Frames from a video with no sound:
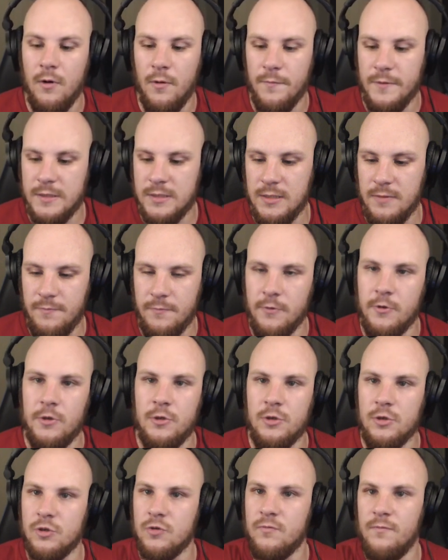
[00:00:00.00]
Obviously
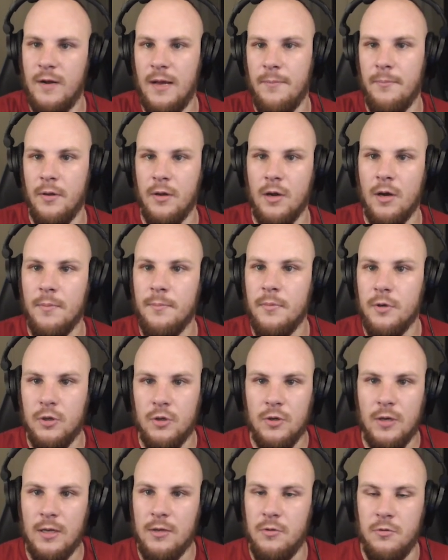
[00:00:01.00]
we're just ramping up, but
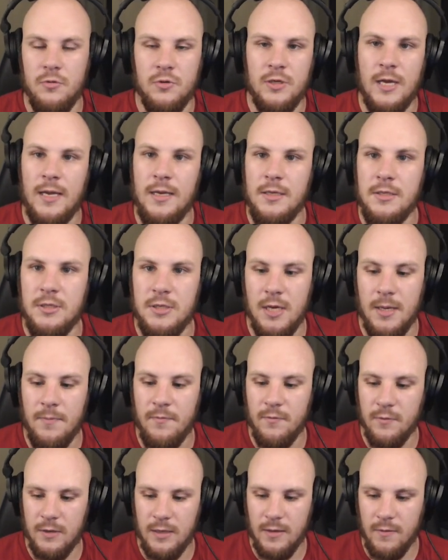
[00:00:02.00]
you can use any shape
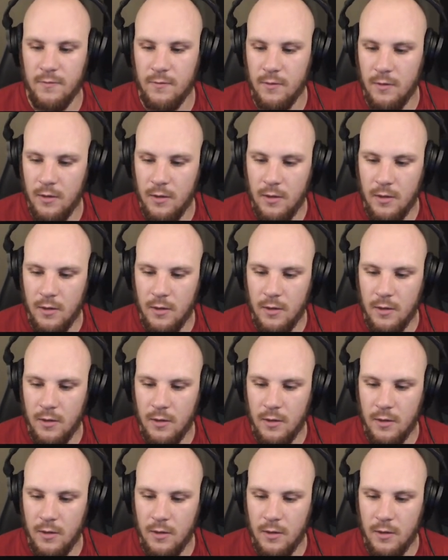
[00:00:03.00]
for that.